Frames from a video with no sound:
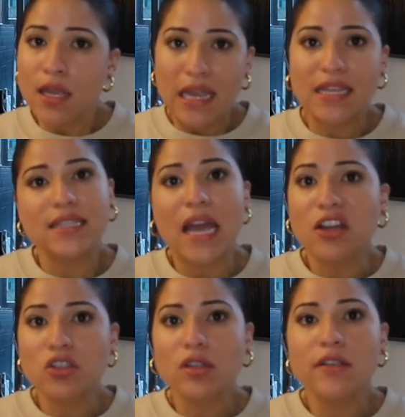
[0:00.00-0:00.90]
It's
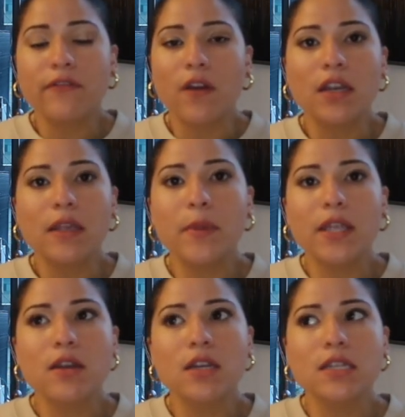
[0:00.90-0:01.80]
actually funny
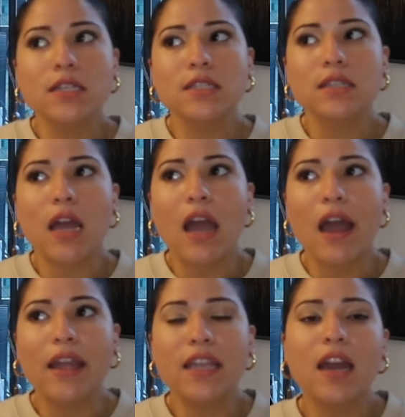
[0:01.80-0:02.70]
because
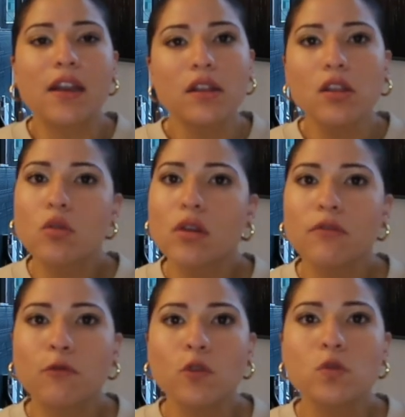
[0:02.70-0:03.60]
I got a little
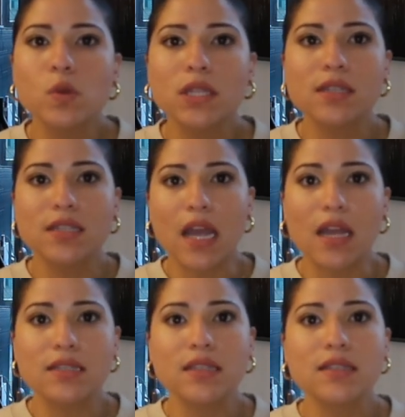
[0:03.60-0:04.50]
confused with the
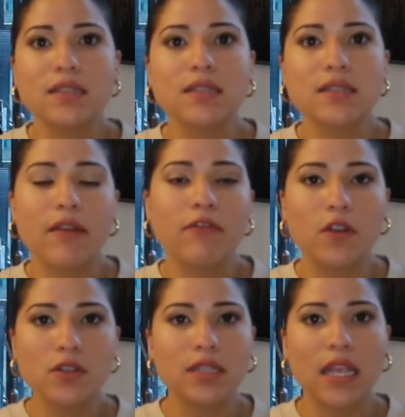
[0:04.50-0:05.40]
sizes, since at
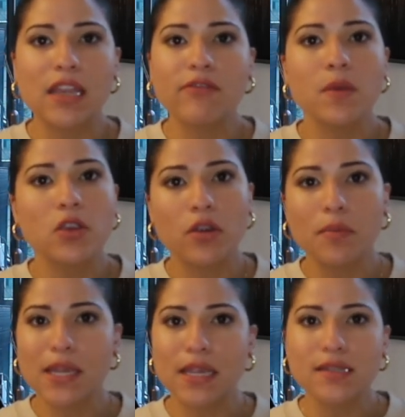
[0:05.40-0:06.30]
first they gave me
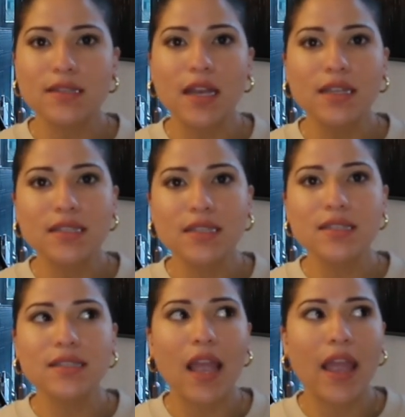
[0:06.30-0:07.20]
European
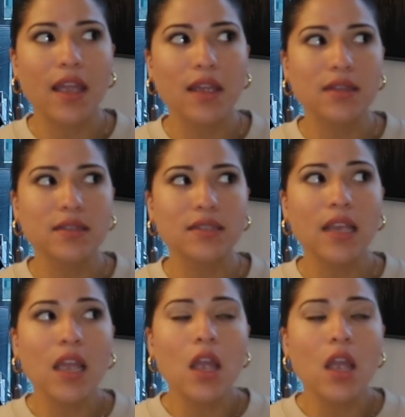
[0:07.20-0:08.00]
sizes, and